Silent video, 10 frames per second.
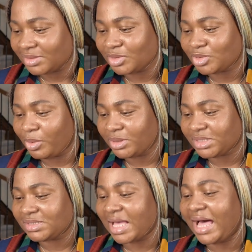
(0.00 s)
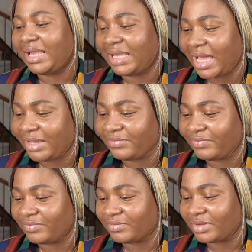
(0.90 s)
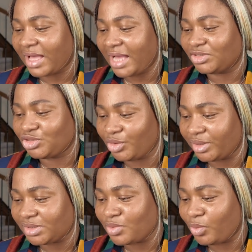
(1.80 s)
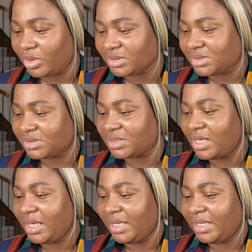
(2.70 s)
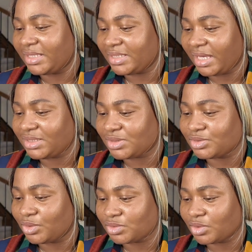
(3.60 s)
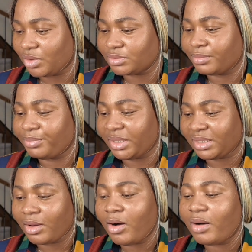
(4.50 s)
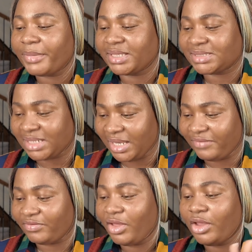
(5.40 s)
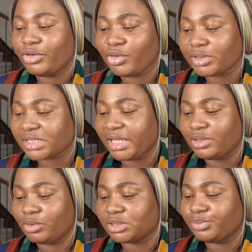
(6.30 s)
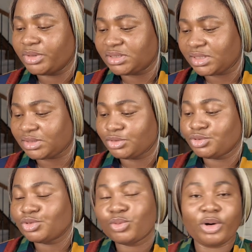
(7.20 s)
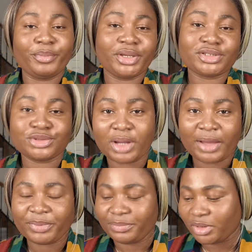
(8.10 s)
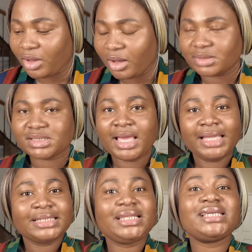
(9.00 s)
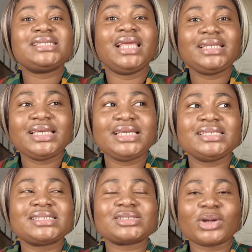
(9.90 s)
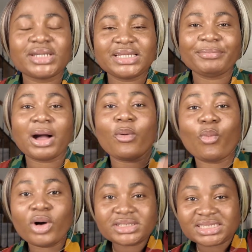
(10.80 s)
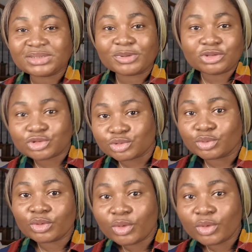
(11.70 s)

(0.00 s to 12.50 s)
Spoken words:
So someone says, our life, our choice. Once it gets to your turn, become a slave, not anyone's business. Do what makes you happy, because this lady is talking about what she's been through